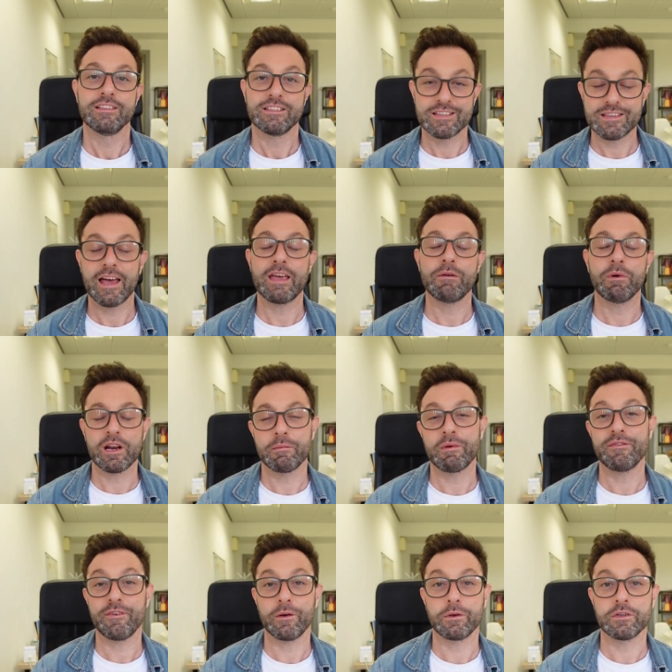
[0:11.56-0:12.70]
Today we're going to be
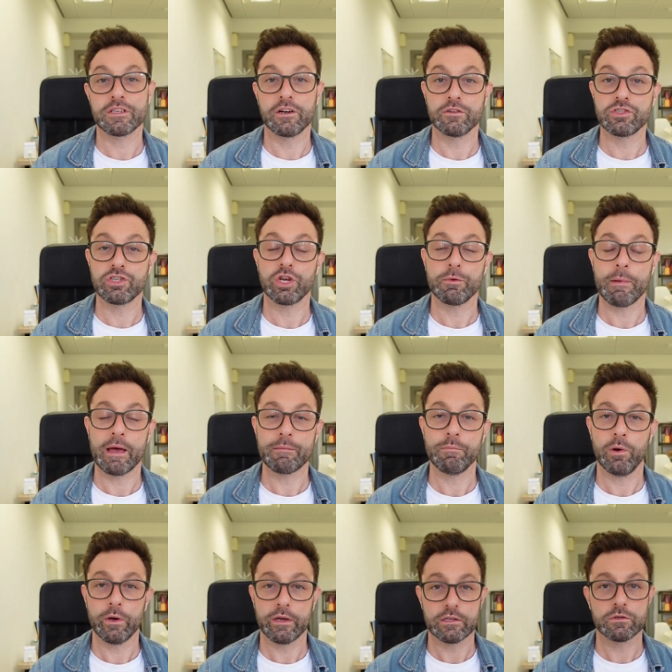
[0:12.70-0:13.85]
focusing on two main
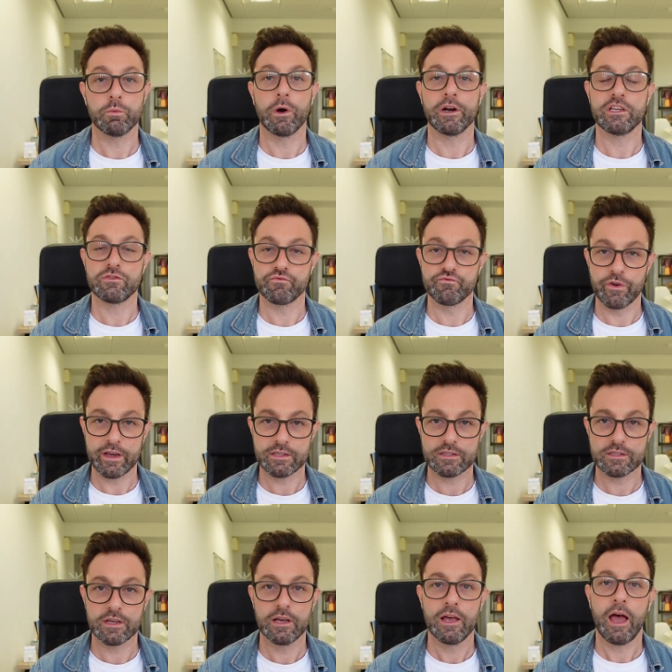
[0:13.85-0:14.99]
points. One is
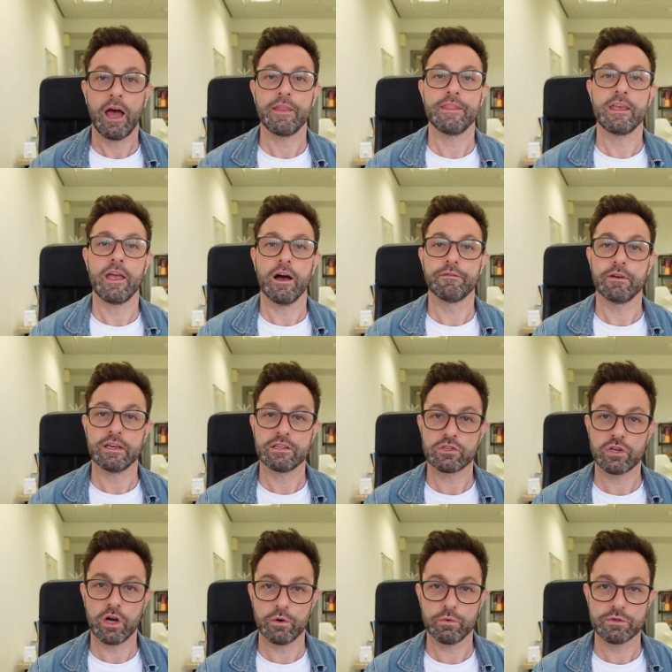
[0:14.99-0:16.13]
risk and the other is
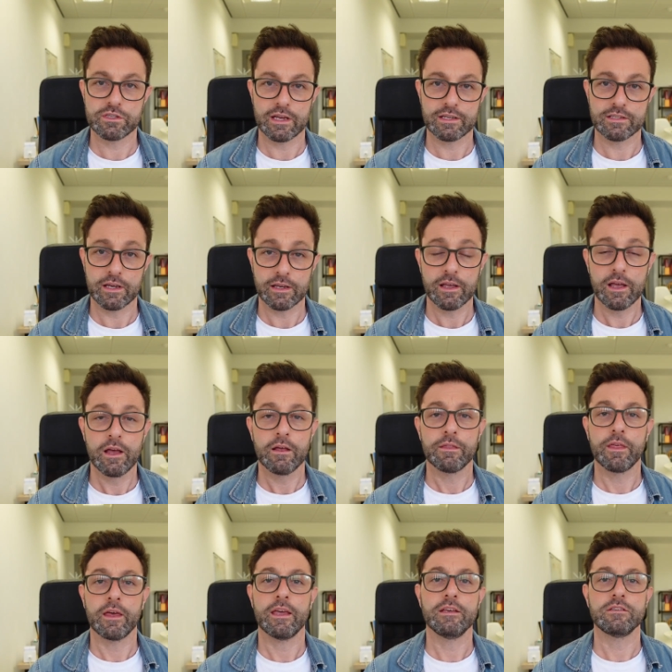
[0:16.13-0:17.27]
goal setting.
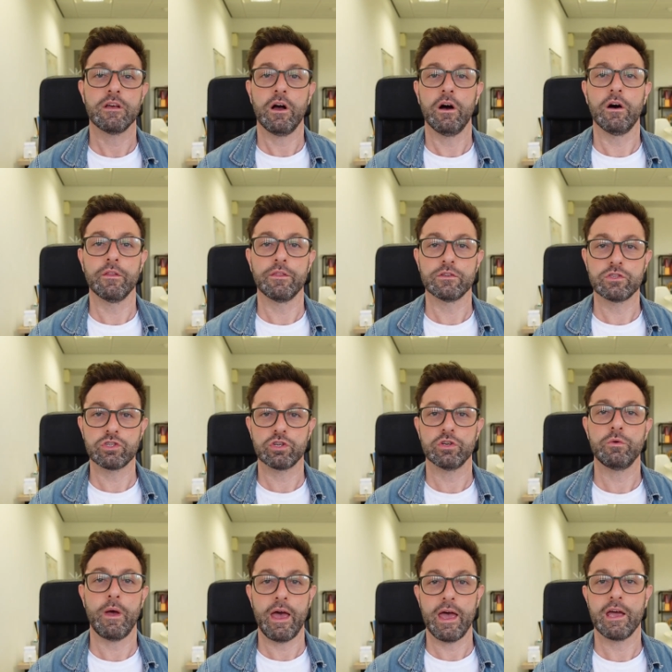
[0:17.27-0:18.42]
These are the
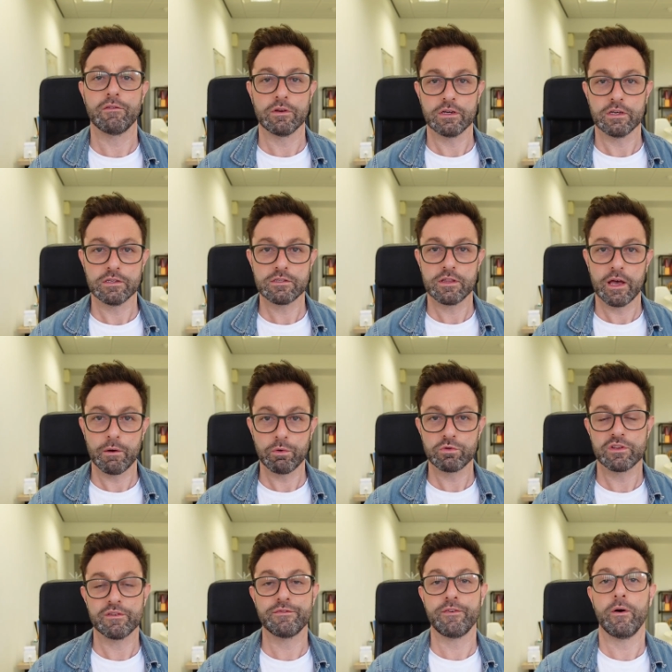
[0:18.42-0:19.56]
two areas that will
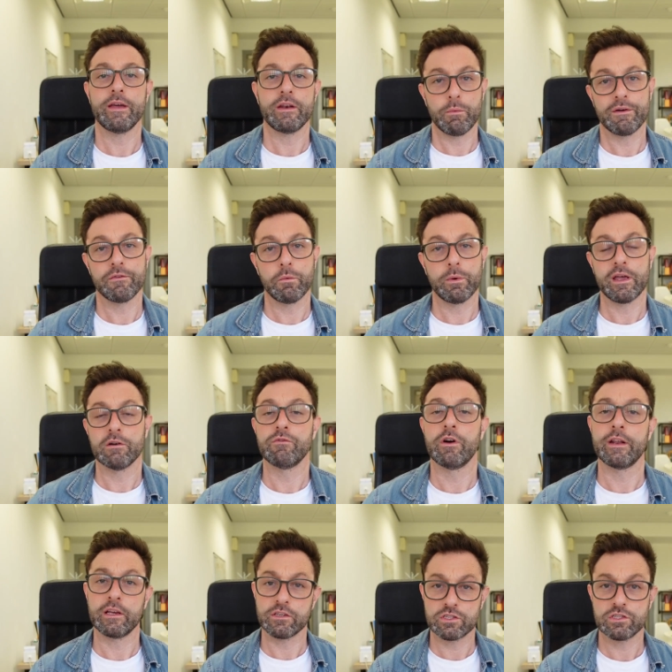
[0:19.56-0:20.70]
define whether we are
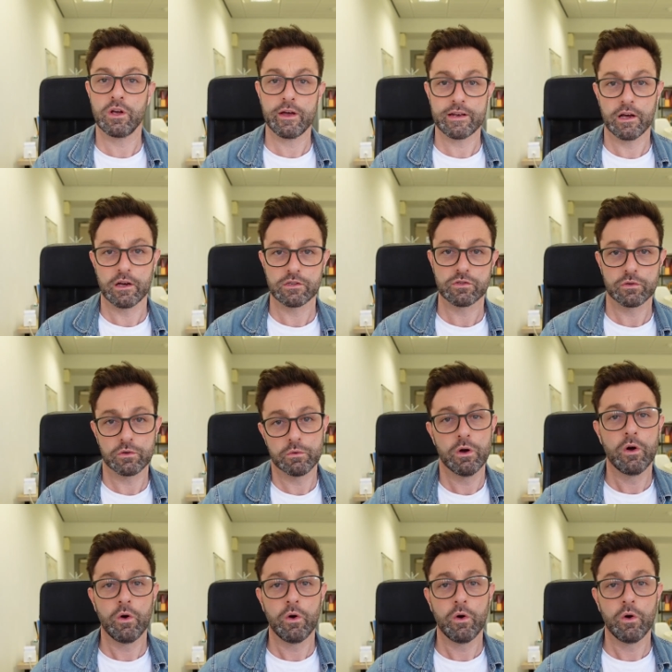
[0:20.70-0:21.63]
running a side hustle